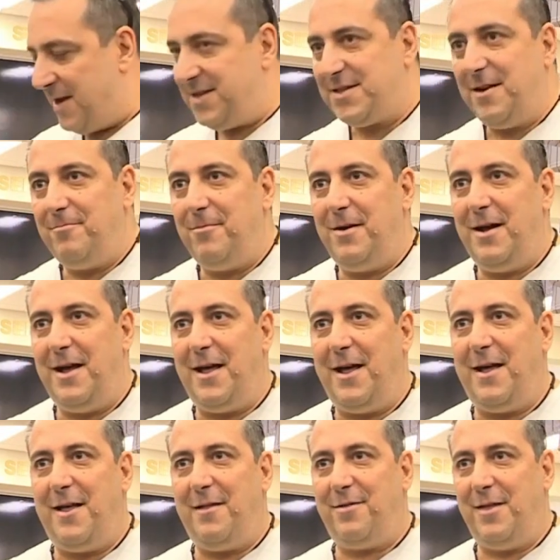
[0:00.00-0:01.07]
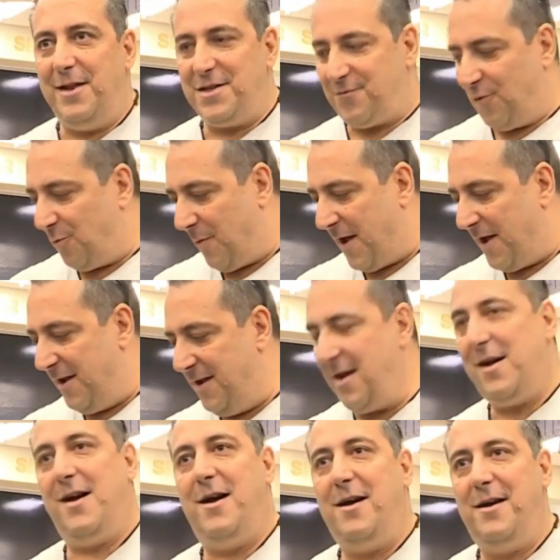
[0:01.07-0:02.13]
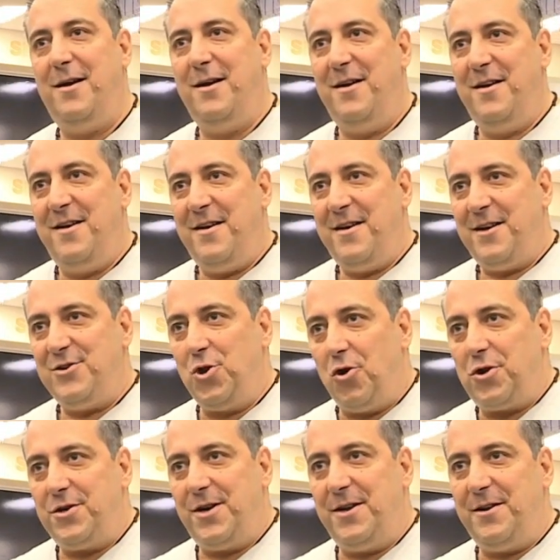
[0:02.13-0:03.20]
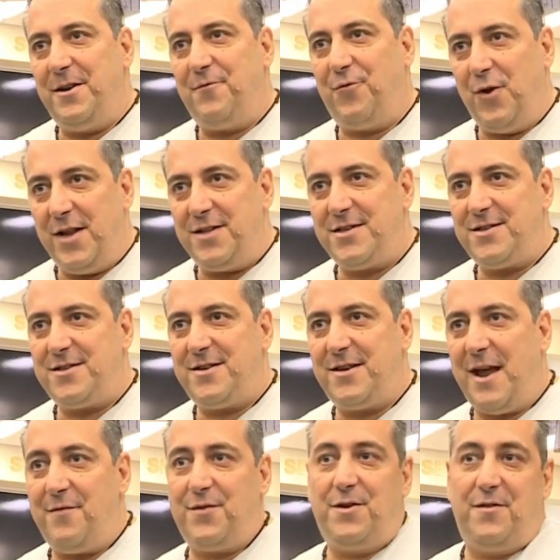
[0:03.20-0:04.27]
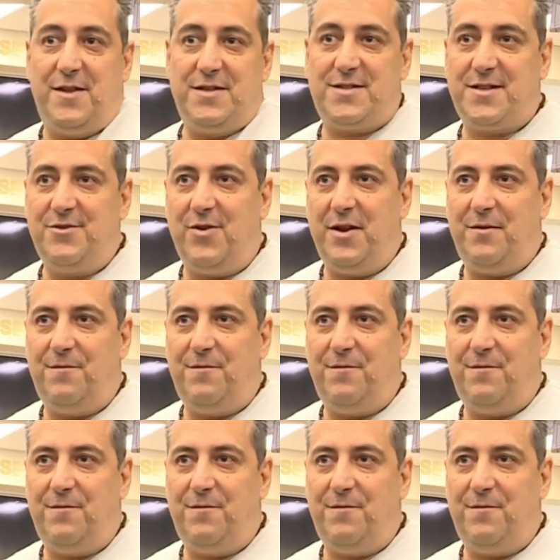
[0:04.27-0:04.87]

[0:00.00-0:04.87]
some uh, things for my uh, daughter and friends after this great